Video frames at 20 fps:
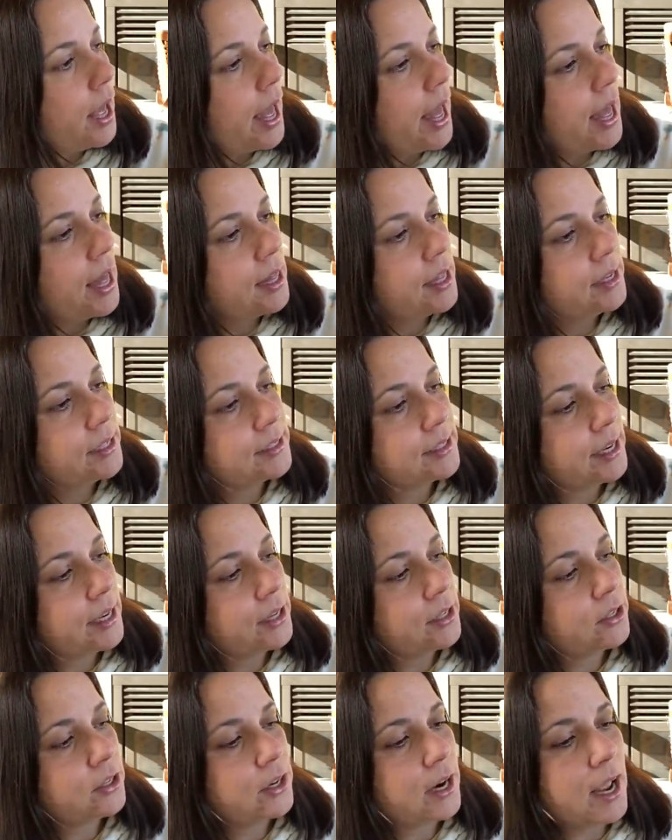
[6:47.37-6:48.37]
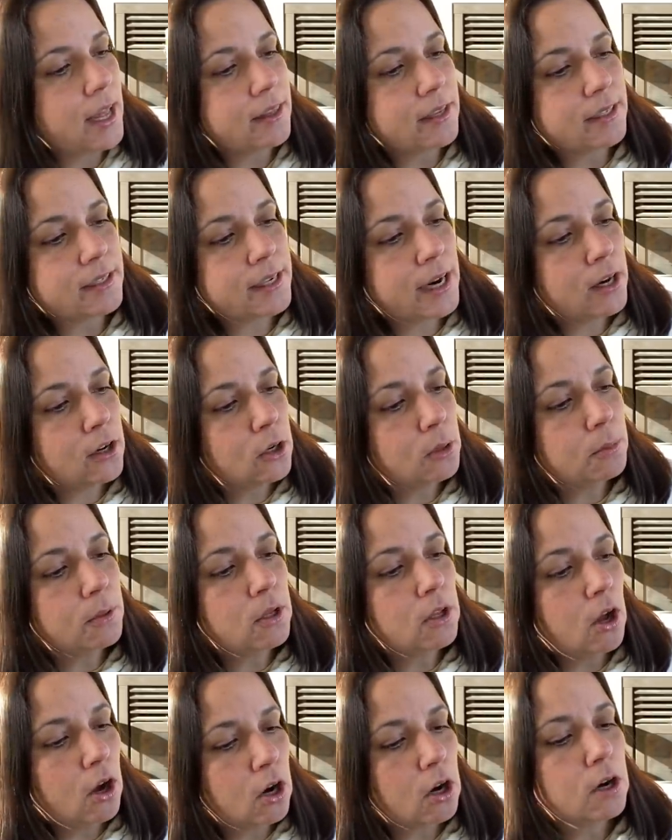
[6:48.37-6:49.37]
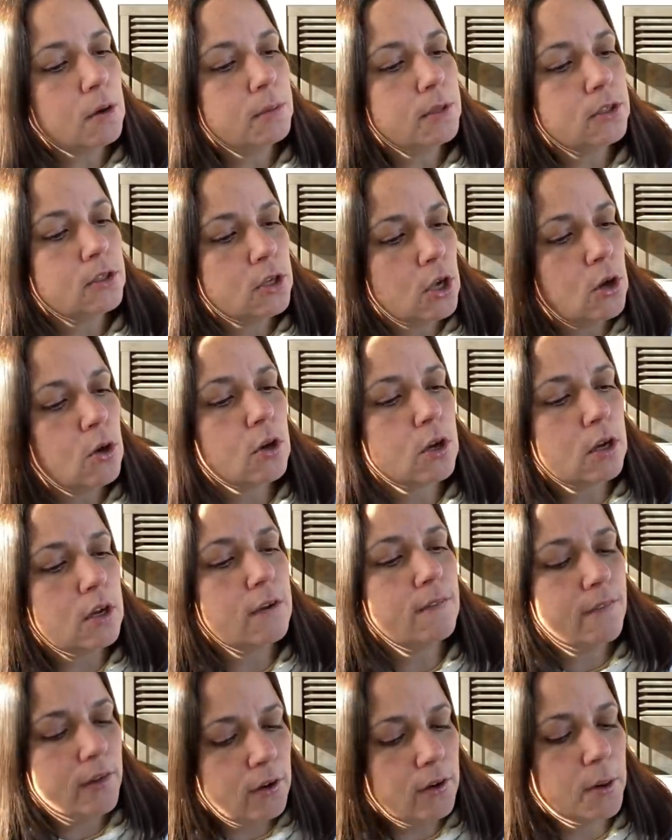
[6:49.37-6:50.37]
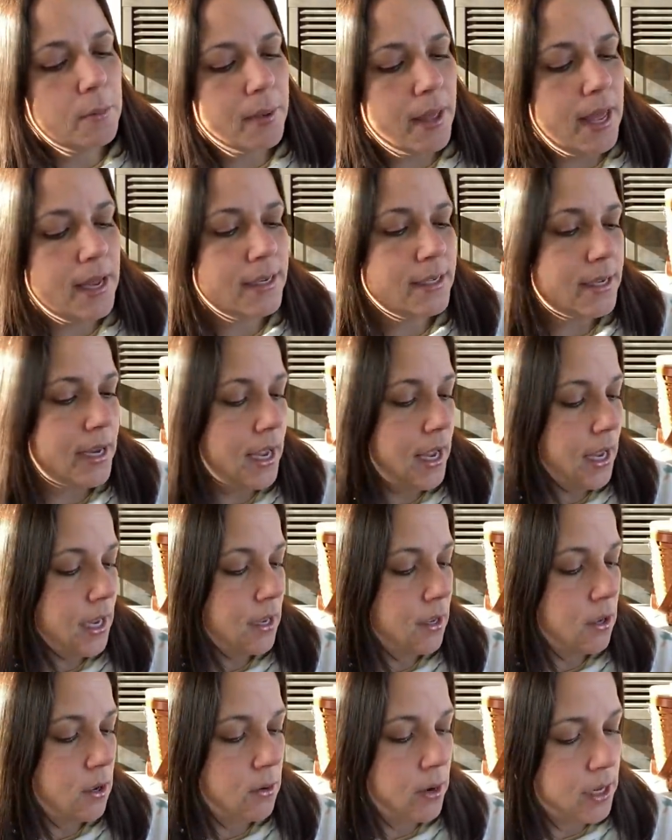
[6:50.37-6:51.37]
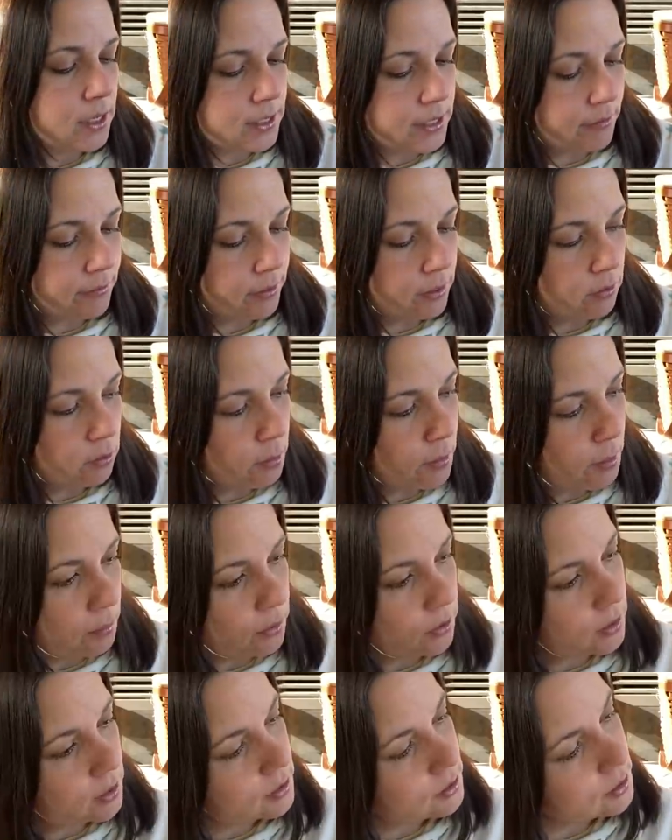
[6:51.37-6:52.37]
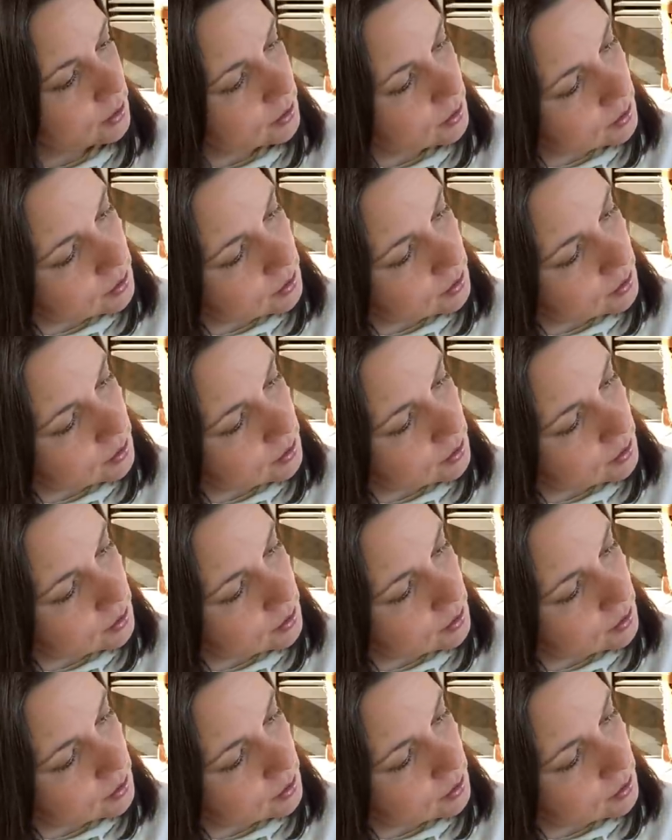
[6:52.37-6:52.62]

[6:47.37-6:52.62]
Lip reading: Alexander and the Terrible, Horrible, No Good, Very Bad Day. Oh, I definitely remember this. It's a